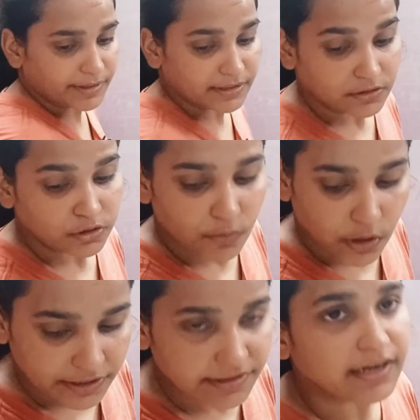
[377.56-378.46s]
method. So
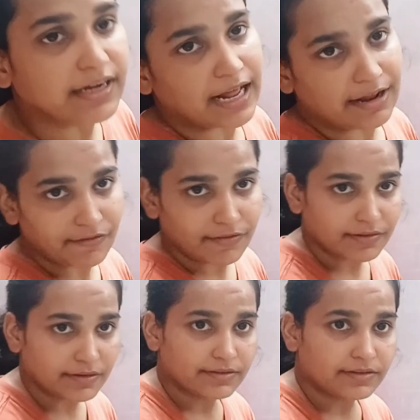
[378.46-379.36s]
what is a graph?
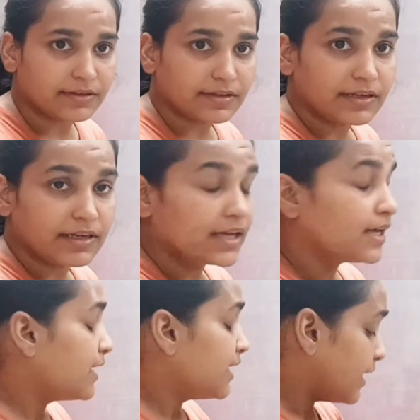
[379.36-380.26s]

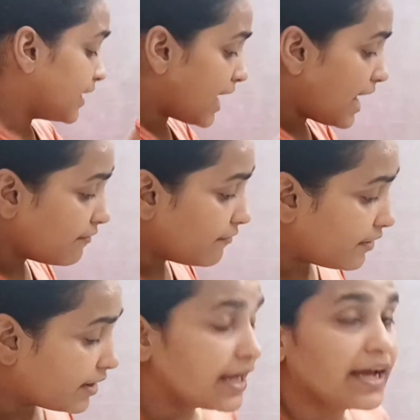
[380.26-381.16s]
Graph
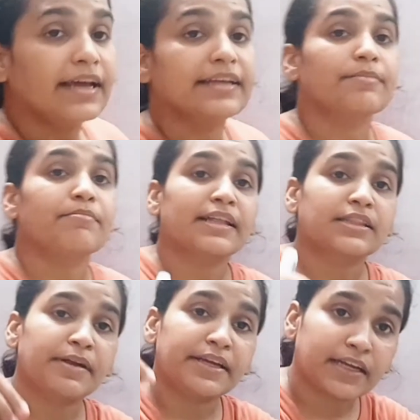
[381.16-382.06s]
is a
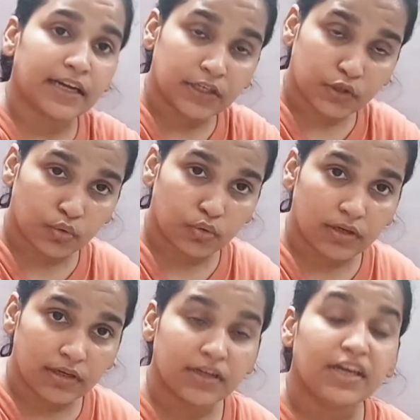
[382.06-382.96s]
mathematical
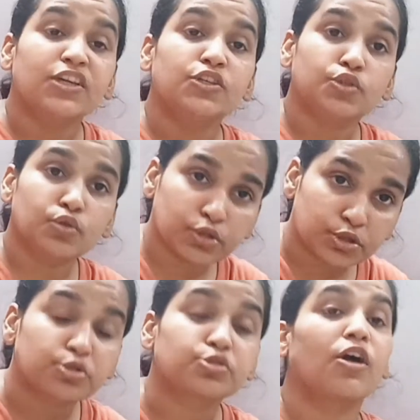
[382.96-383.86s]
tool
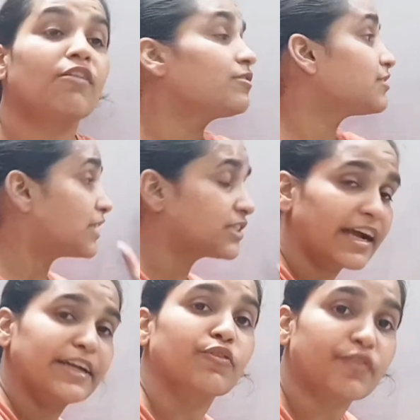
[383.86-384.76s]
used to solve such
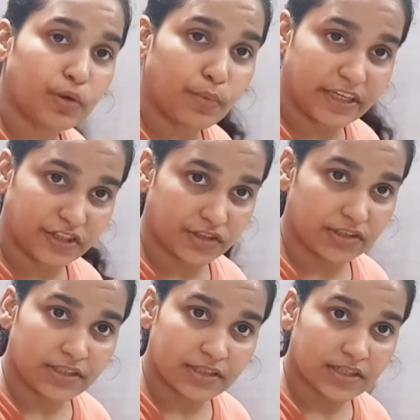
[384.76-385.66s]
kind of equation,